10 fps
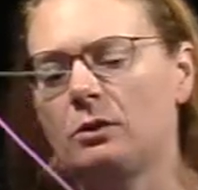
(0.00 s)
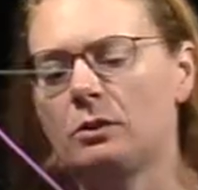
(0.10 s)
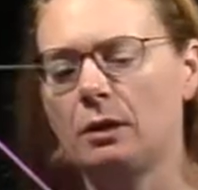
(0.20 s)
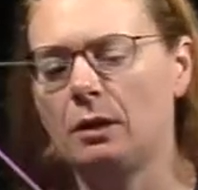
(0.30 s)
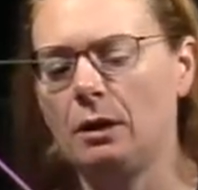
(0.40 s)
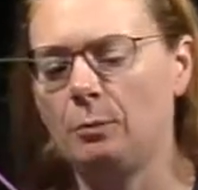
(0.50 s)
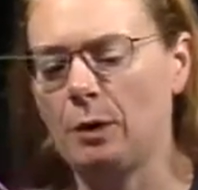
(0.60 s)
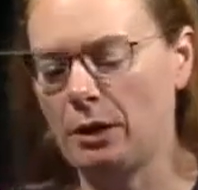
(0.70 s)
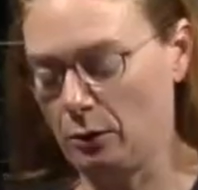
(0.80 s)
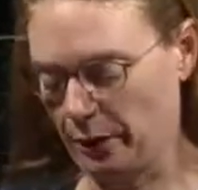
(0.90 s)
just going to keep
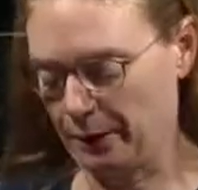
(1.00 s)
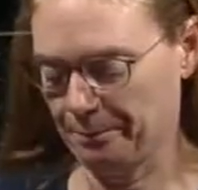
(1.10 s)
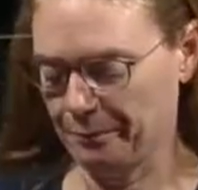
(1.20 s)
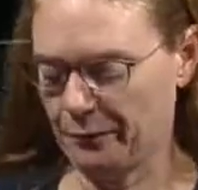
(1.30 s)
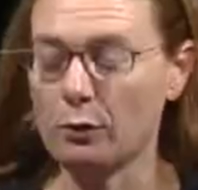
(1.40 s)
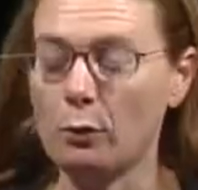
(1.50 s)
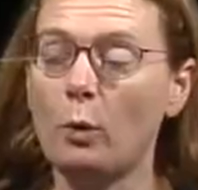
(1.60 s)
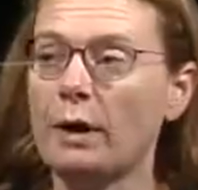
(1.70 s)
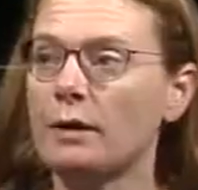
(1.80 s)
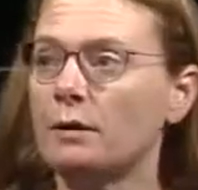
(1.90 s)
on going. So
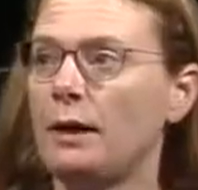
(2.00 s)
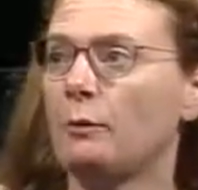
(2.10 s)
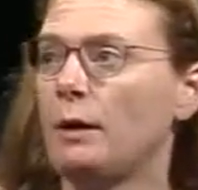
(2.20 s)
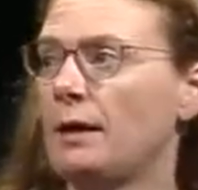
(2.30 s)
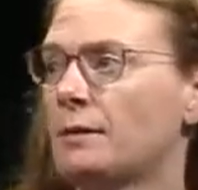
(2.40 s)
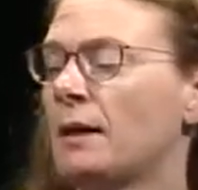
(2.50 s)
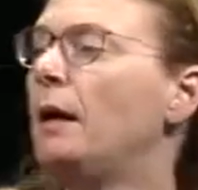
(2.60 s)
one of the light rays